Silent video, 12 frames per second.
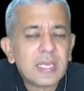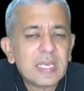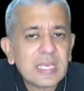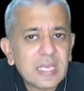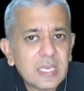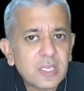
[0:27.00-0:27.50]

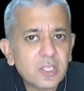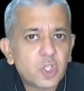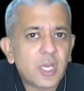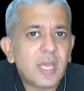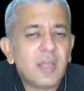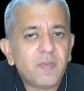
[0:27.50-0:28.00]

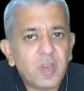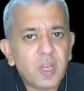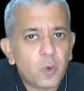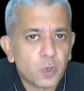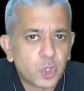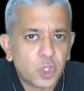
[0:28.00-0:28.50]
each and every
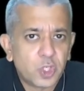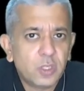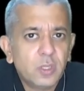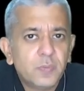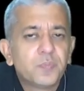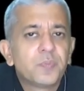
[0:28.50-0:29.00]

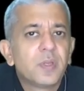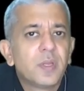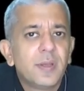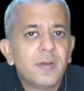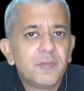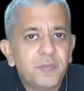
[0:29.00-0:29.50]
question,
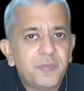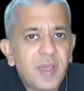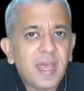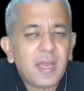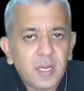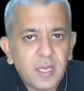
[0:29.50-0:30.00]

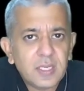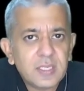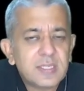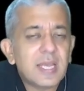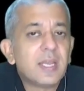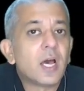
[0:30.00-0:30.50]
where it
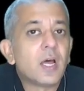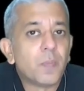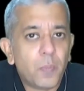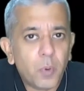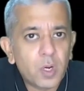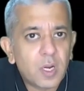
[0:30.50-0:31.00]
is in our
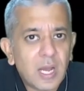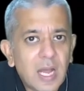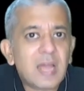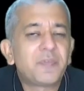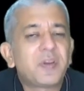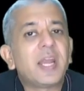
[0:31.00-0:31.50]
book,
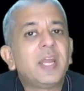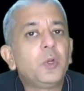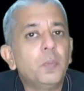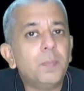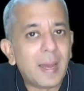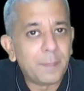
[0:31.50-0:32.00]
I've tried
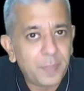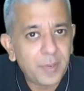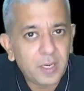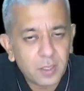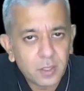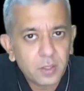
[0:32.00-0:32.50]
to map
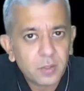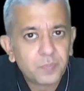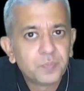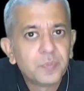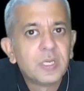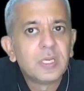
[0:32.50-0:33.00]
it.
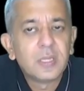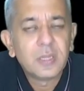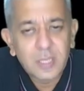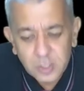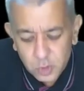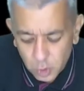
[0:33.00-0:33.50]

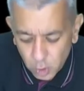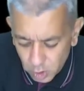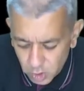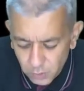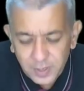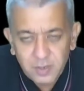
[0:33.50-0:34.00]
This
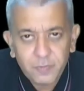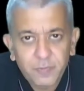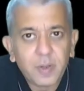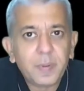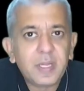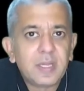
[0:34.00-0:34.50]
document
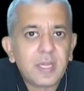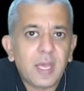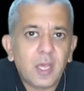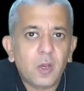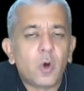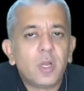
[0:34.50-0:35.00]
will be
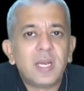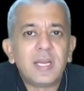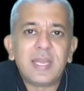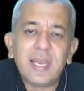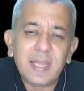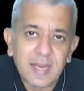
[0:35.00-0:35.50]
there on our
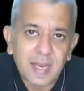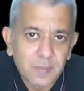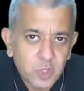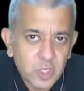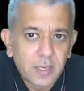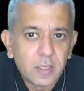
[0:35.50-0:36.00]

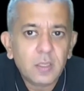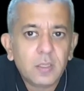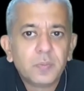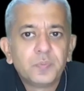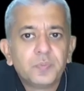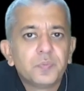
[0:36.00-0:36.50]
Telegram channel,
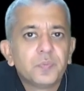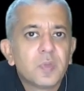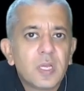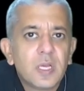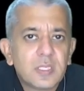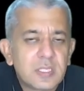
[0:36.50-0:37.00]

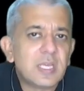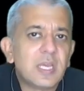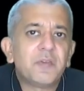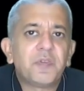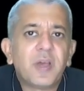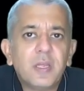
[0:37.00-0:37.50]

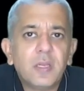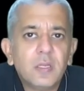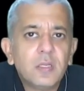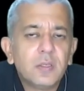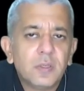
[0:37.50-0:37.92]
CA final